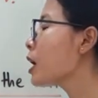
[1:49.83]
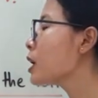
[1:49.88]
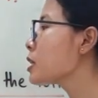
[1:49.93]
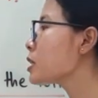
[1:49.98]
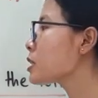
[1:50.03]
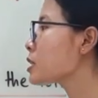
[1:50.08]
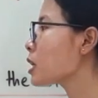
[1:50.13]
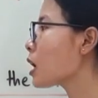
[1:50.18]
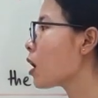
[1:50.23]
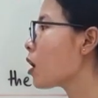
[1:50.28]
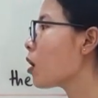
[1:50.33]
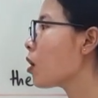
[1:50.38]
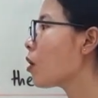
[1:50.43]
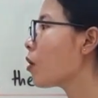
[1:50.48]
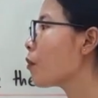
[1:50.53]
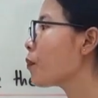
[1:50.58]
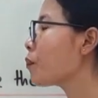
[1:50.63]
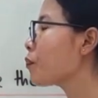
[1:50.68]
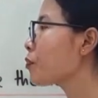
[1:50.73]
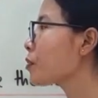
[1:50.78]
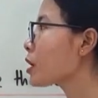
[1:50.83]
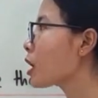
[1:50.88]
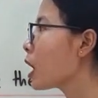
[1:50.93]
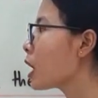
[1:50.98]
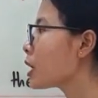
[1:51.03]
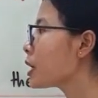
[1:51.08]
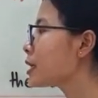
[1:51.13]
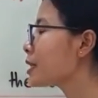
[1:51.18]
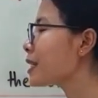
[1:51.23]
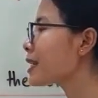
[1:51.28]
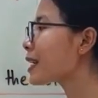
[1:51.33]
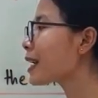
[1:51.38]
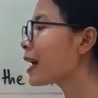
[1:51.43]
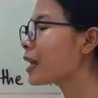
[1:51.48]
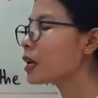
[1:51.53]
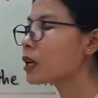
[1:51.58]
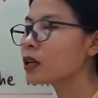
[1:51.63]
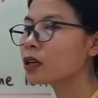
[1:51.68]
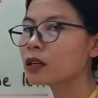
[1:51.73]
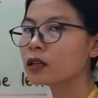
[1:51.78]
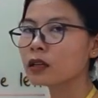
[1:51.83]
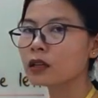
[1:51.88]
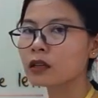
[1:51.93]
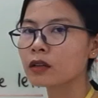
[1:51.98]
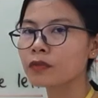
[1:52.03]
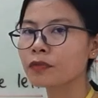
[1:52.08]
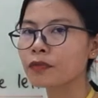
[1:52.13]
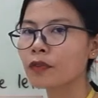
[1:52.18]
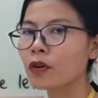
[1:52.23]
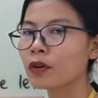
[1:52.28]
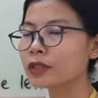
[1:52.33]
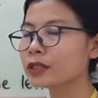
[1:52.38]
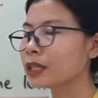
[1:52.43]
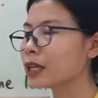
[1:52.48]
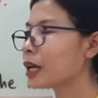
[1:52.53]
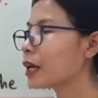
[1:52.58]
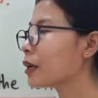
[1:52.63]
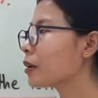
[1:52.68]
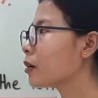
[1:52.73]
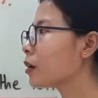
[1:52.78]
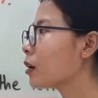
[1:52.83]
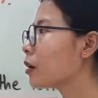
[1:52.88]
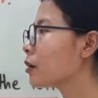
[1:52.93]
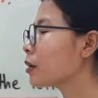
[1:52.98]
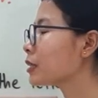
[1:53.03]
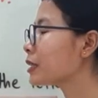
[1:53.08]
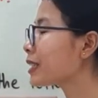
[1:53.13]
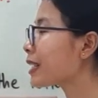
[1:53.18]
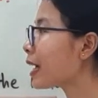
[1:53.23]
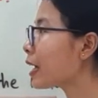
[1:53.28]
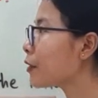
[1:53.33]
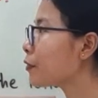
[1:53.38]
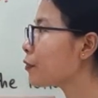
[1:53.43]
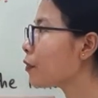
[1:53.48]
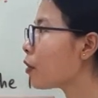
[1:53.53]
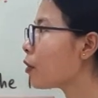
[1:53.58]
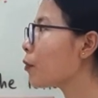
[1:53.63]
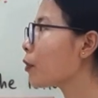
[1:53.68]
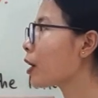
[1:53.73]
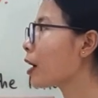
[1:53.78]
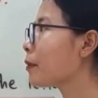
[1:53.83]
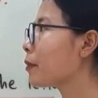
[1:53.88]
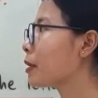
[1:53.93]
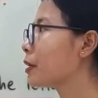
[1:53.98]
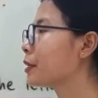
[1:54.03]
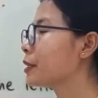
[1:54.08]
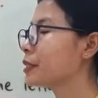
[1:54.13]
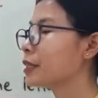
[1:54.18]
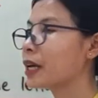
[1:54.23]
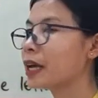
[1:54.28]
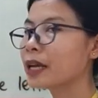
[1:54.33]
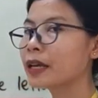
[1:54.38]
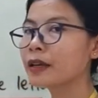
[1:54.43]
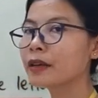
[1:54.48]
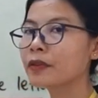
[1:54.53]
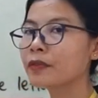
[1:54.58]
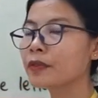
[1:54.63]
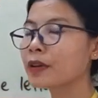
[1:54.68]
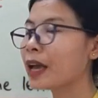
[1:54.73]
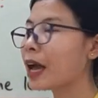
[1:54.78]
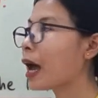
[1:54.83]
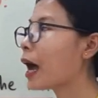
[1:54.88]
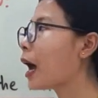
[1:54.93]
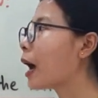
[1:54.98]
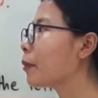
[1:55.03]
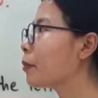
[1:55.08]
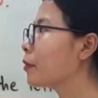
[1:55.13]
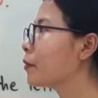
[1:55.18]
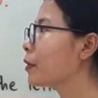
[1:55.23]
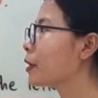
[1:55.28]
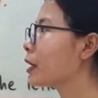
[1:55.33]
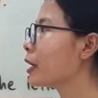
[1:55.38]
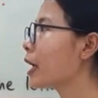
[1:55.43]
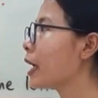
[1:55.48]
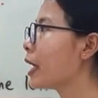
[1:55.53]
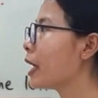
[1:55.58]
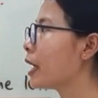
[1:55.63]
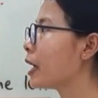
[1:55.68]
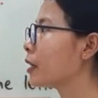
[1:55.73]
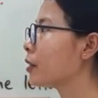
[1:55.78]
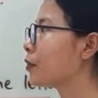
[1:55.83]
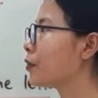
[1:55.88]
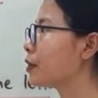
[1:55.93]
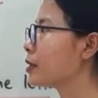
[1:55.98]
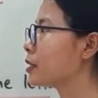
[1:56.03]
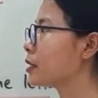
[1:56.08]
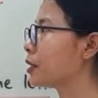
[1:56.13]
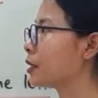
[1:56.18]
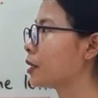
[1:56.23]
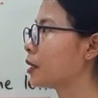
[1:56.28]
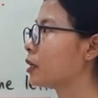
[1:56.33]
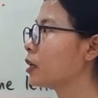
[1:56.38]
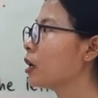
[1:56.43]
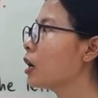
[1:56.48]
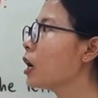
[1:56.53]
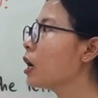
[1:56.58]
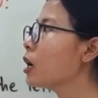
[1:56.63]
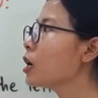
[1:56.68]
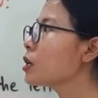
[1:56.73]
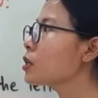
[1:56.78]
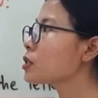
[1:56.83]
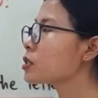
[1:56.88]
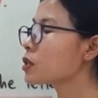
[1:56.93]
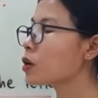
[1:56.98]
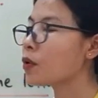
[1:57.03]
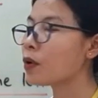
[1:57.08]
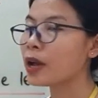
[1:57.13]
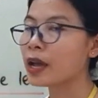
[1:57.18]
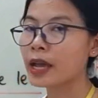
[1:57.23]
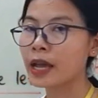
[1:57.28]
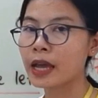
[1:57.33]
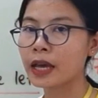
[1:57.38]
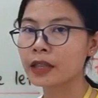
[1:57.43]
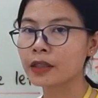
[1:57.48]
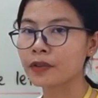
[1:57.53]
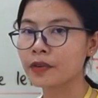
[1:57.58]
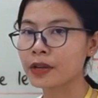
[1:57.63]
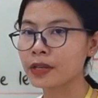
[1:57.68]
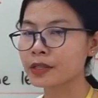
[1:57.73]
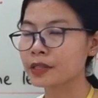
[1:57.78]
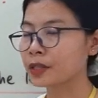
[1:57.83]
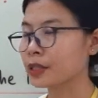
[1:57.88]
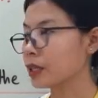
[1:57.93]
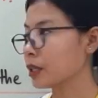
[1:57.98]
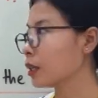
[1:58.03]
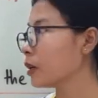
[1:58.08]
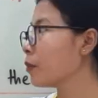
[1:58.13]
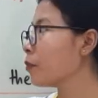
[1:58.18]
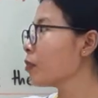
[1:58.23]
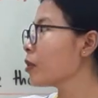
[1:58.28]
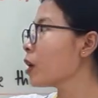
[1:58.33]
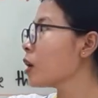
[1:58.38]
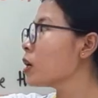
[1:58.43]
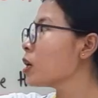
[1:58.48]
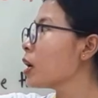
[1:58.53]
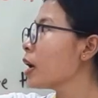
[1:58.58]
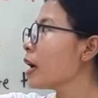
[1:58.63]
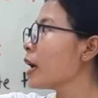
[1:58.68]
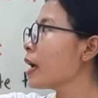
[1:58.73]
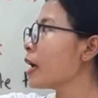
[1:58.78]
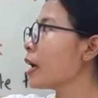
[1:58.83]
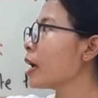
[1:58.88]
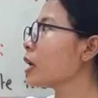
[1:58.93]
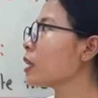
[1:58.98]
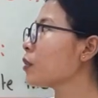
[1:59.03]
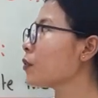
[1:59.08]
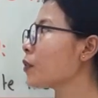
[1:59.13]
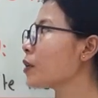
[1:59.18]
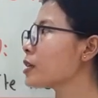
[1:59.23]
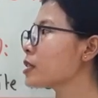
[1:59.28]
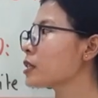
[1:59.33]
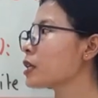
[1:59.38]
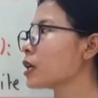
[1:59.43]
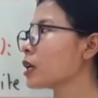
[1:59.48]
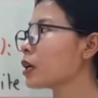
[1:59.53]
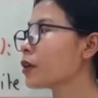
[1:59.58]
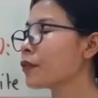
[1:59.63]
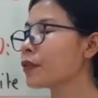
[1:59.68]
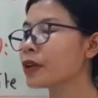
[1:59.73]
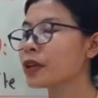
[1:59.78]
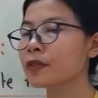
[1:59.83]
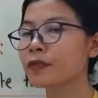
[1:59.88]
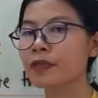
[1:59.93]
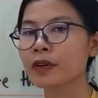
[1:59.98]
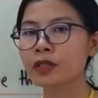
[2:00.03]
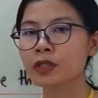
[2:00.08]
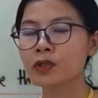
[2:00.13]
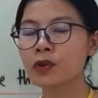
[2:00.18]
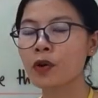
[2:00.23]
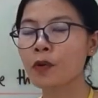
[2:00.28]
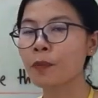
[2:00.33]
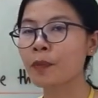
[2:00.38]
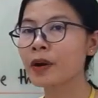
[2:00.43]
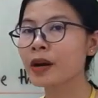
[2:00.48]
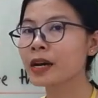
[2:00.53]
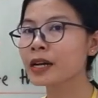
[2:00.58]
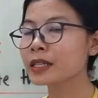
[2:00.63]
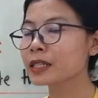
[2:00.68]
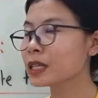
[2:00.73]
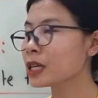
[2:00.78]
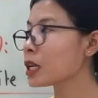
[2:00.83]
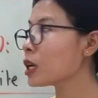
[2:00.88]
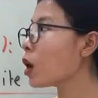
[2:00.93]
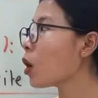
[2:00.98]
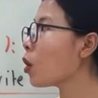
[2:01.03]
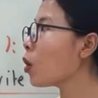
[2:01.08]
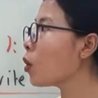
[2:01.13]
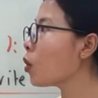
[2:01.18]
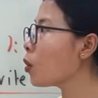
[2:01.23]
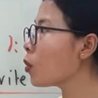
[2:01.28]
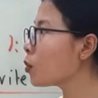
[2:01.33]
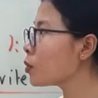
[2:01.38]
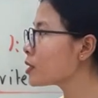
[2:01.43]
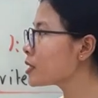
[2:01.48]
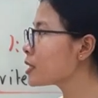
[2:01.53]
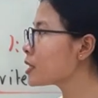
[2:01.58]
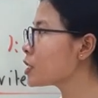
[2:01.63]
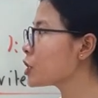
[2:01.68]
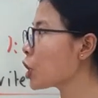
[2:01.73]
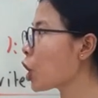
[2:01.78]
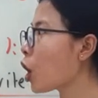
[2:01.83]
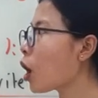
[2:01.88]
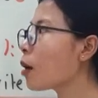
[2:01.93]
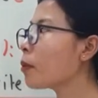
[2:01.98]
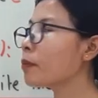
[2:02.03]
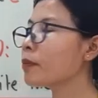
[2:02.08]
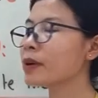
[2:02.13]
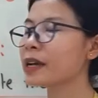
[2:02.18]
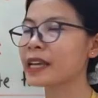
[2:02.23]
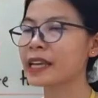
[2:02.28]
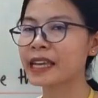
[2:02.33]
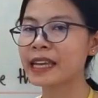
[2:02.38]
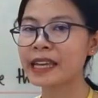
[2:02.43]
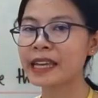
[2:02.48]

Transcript: So the second fourth eight, uh, the second four vocabulary today, we have the word hairdresser. So hairdresser. Hairdresser, we refer to a person whose job